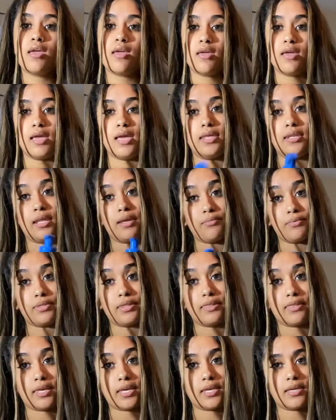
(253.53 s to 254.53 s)
and I really
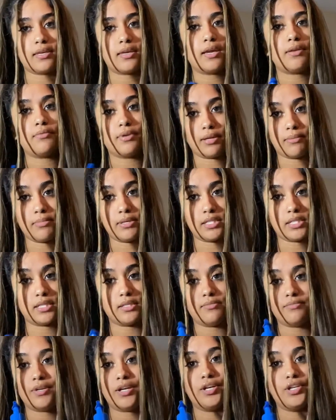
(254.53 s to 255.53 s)
like it. I recommend
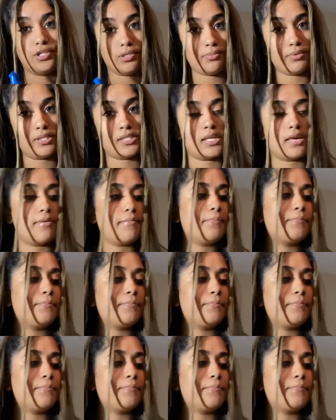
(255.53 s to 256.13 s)
it 100%.